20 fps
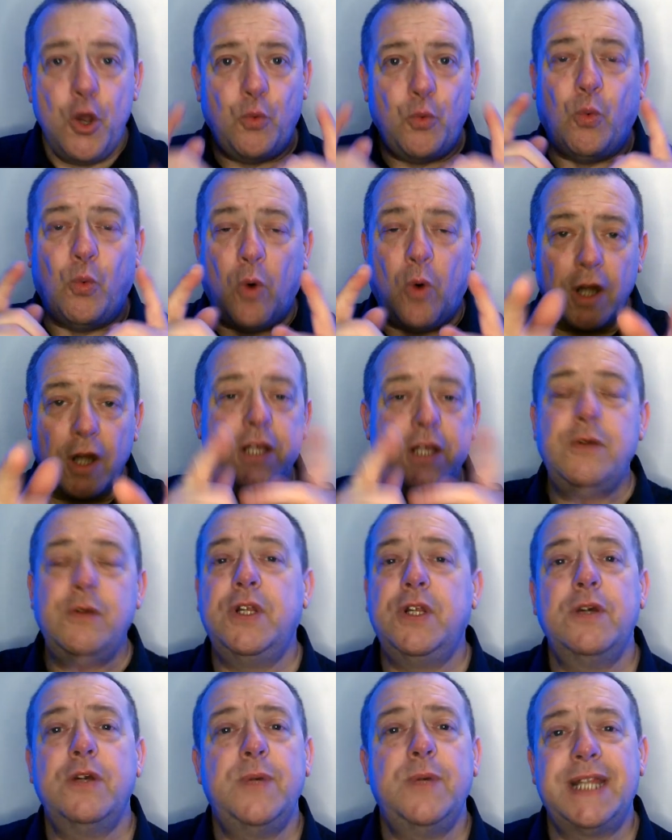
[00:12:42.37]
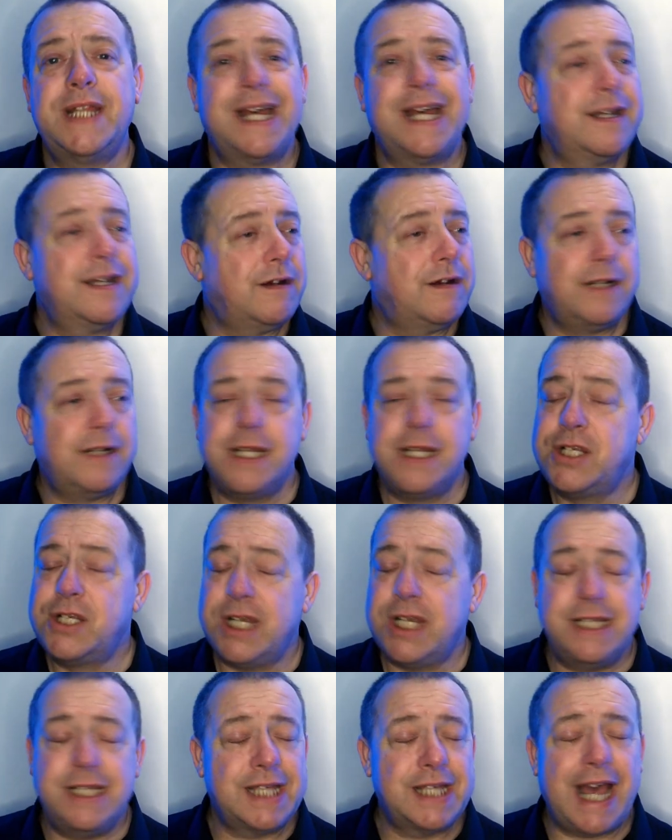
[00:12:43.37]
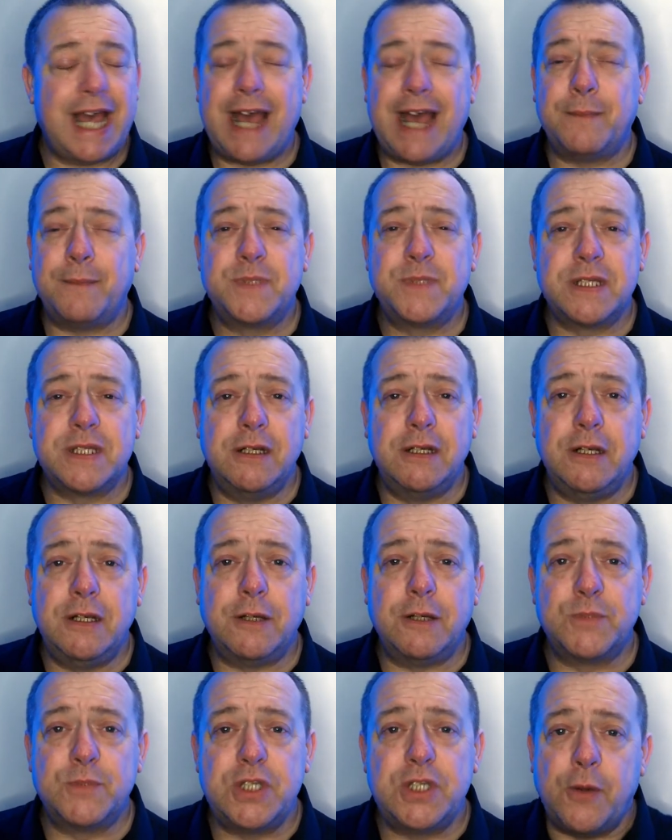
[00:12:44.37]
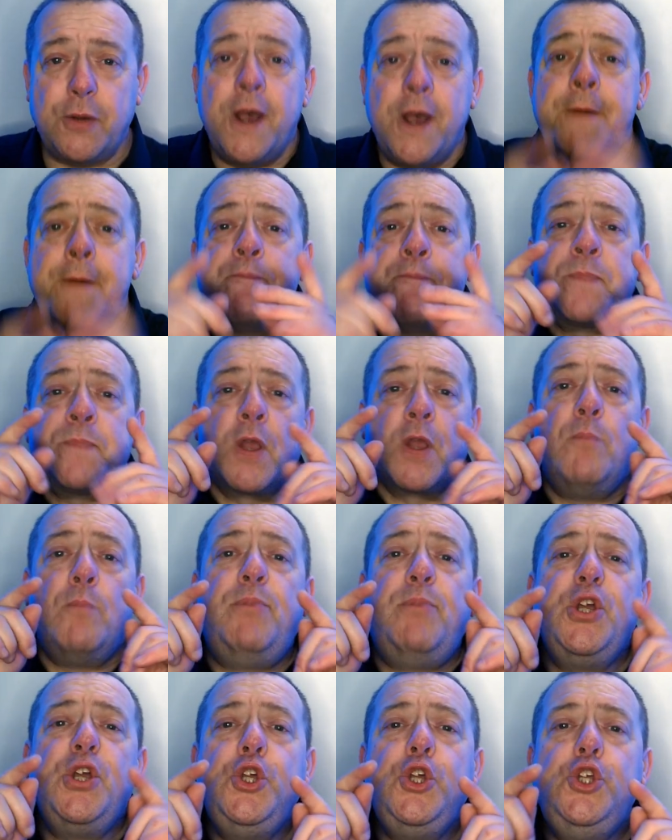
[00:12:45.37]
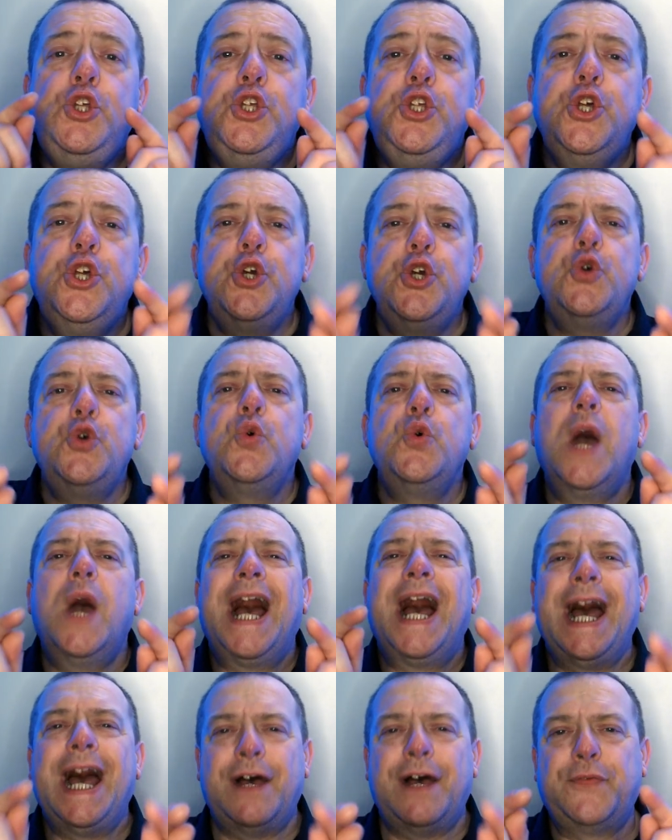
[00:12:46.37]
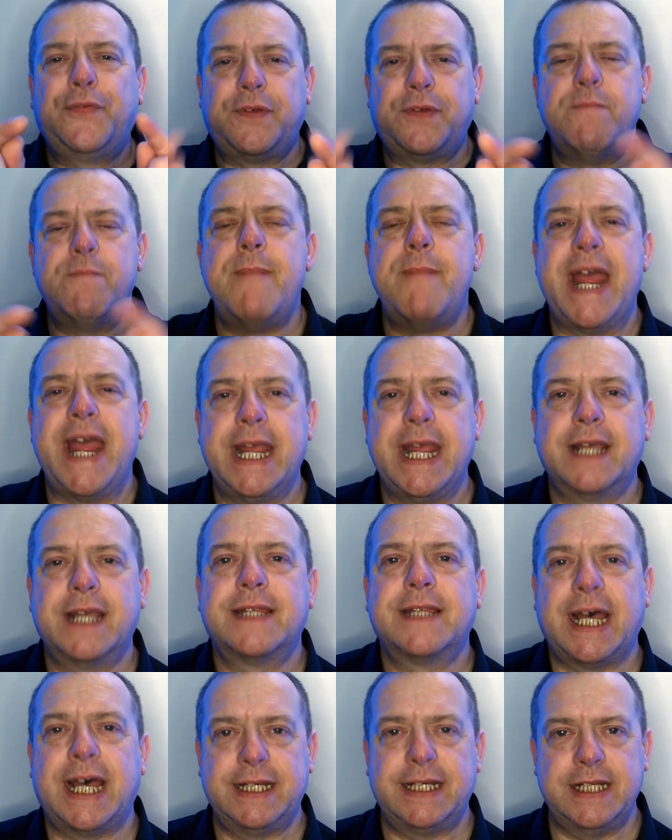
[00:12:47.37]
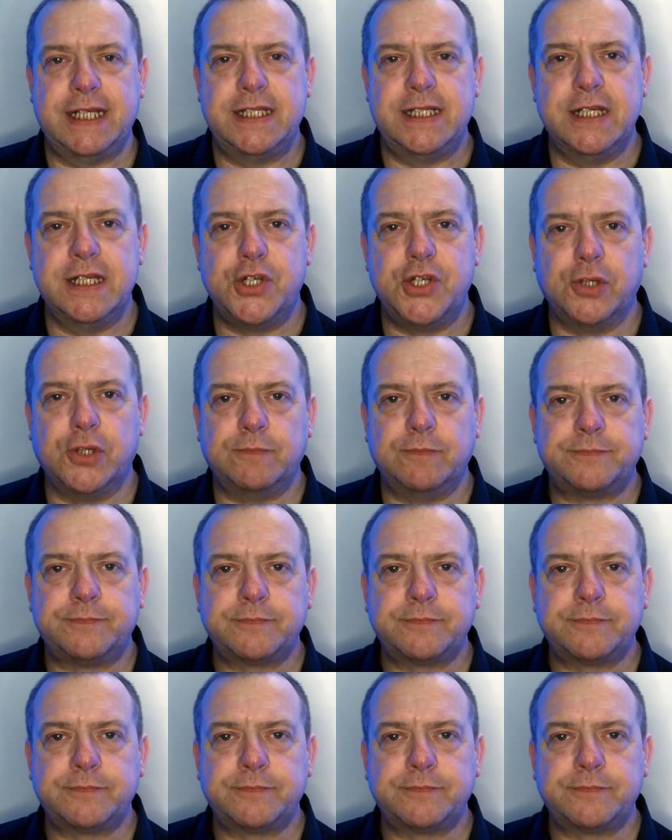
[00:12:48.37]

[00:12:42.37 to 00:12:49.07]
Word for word: What you do with that knowledge is absolutely up to you. But you have to make that decision